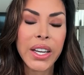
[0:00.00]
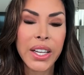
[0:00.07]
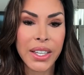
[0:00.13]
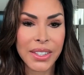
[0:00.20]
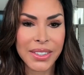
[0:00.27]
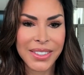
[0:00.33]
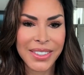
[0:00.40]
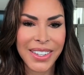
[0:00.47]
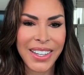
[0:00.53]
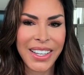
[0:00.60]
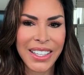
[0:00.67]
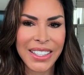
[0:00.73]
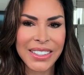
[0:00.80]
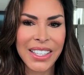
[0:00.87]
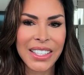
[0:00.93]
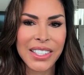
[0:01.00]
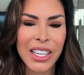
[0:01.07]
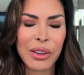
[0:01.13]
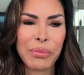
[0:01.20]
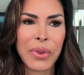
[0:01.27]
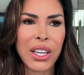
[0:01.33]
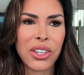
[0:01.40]
is. It is. As I
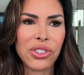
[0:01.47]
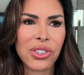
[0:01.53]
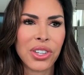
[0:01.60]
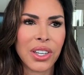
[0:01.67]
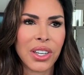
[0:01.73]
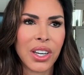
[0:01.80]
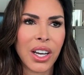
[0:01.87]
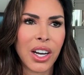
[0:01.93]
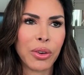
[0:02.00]
mentioned,